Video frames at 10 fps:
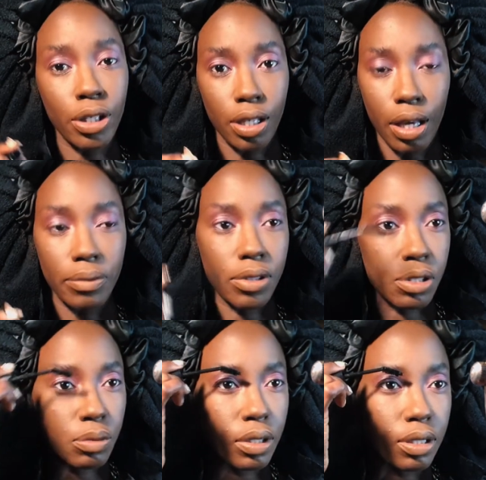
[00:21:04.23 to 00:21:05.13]
going to have to
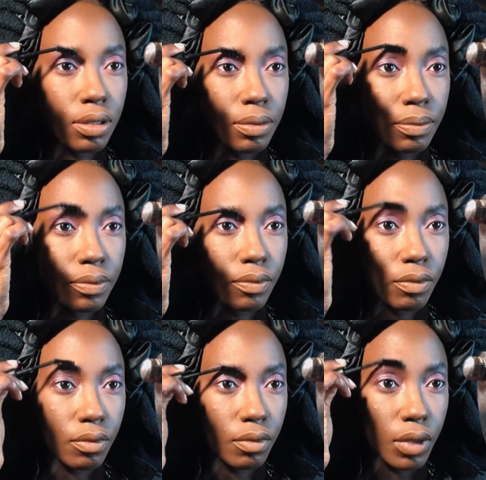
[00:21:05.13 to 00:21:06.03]
do it.
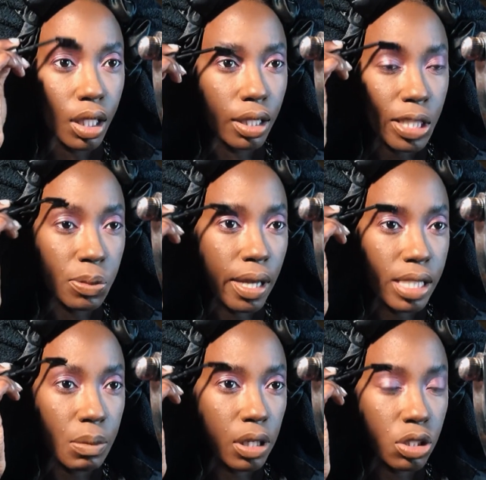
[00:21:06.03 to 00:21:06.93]
And that's when I
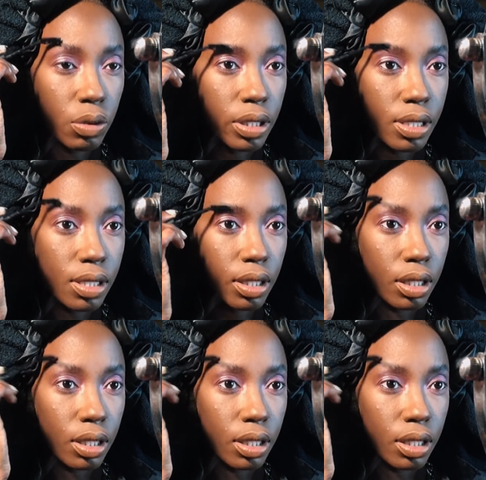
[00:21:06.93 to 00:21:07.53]
had to make a choice.